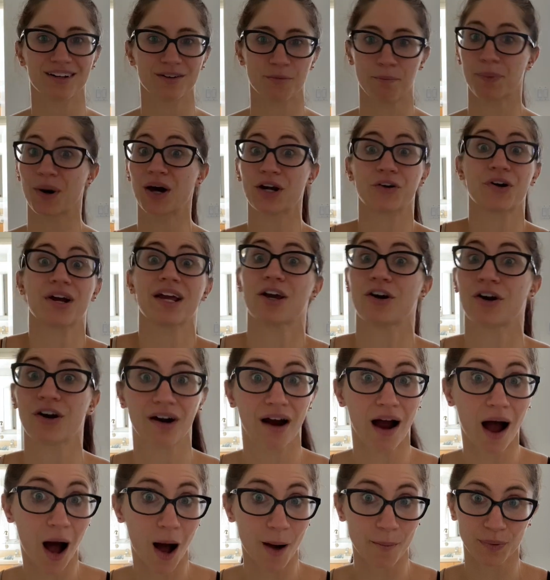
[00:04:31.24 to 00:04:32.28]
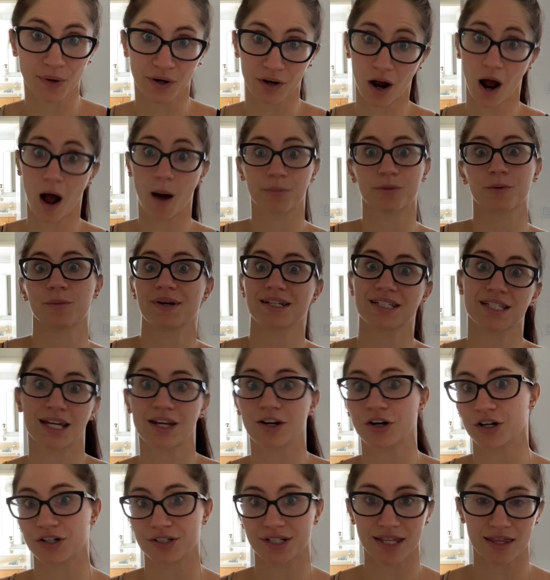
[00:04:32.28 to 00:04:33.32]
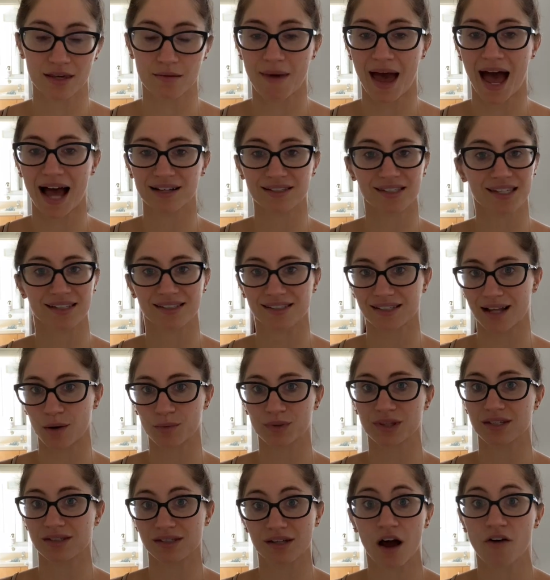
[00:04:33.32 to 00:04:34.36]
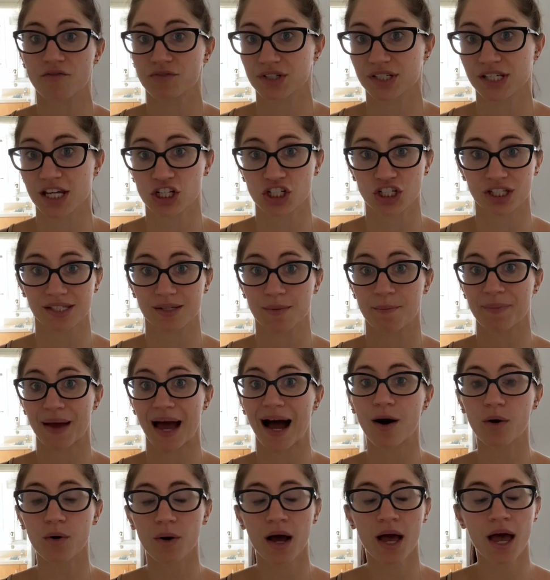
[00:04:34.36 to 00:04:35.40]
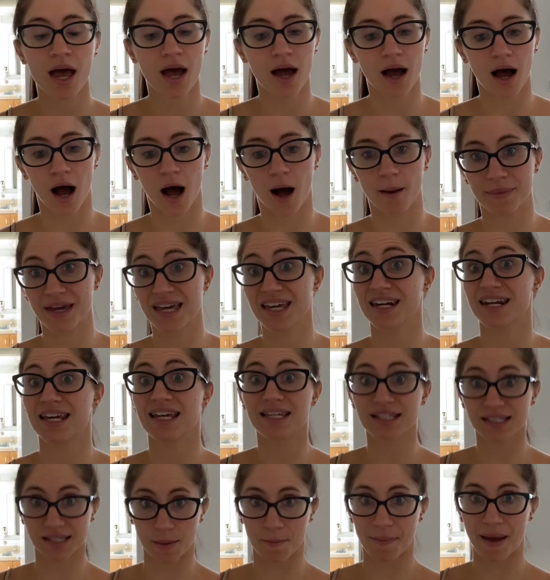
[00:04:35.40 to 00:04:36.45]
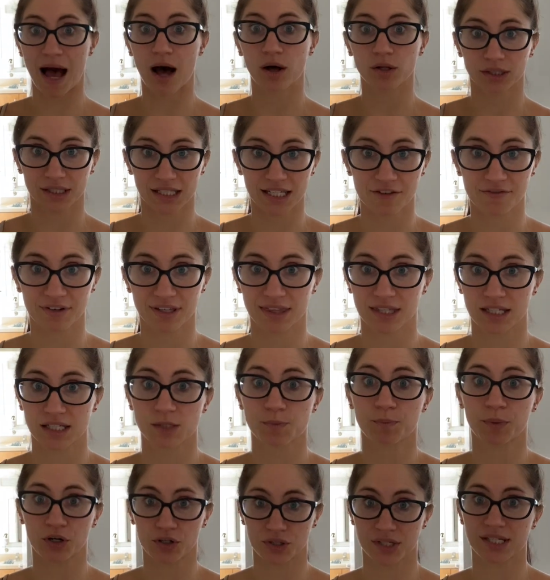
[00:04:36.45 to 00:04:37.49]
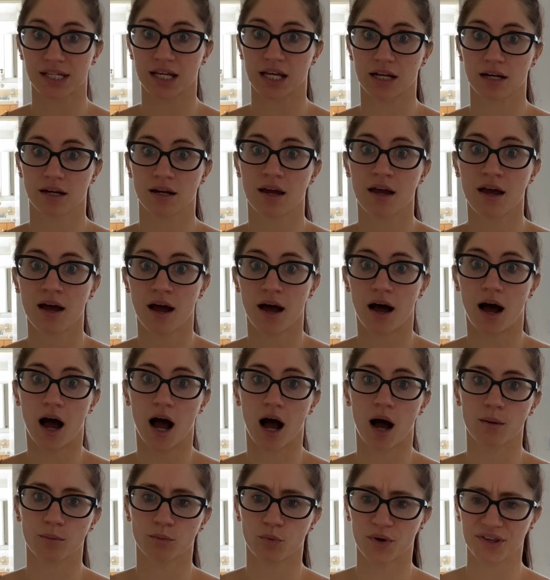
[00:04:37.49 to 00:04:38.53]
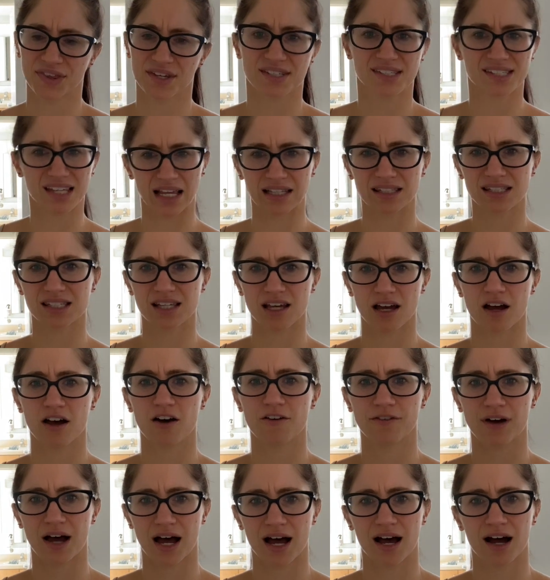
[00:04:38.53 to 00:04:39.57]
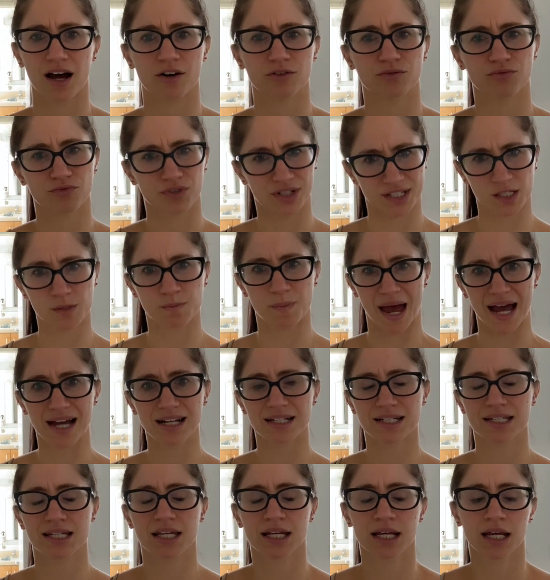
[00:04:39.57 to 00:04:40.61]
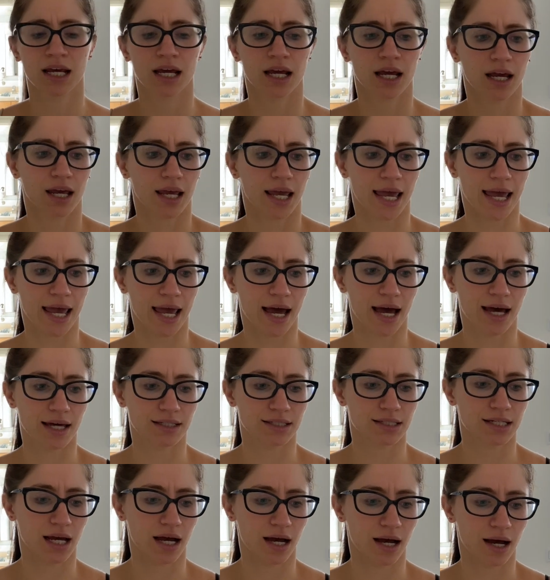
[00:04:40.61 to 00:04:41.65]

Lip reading: buttering her up or complimenting her to the max. That's not what this conversation's about. It is about leaving this person with a sense of respect and